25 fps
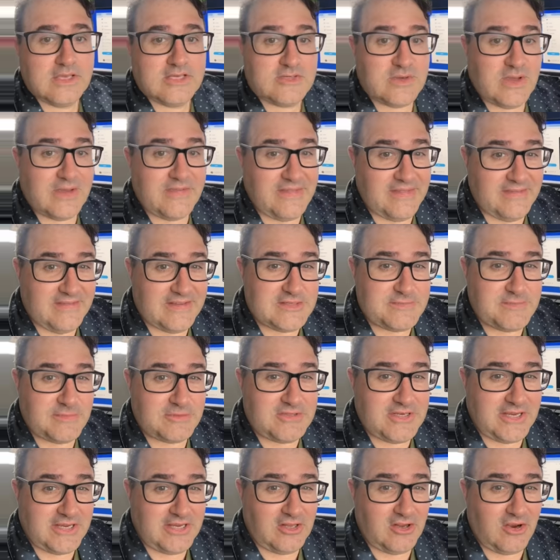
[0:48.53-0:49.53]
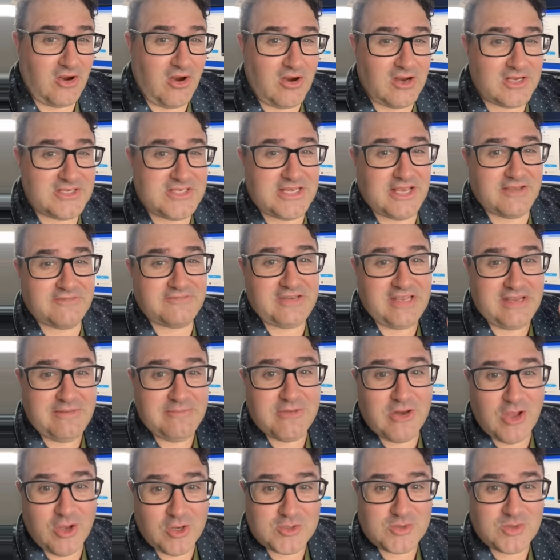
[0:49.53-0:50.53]
So I think this particular RSF team
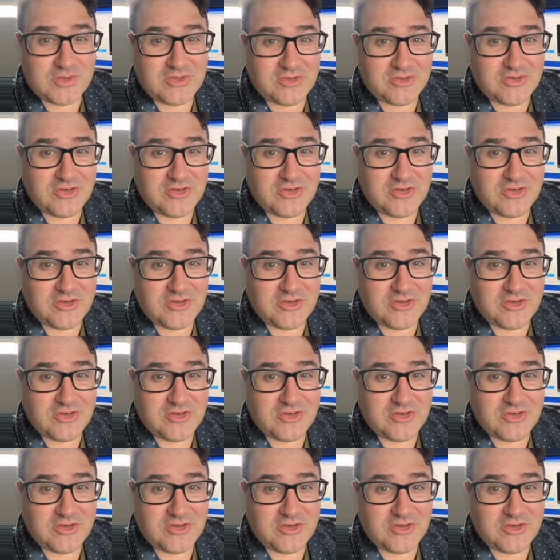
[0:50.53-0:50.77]
knows what they're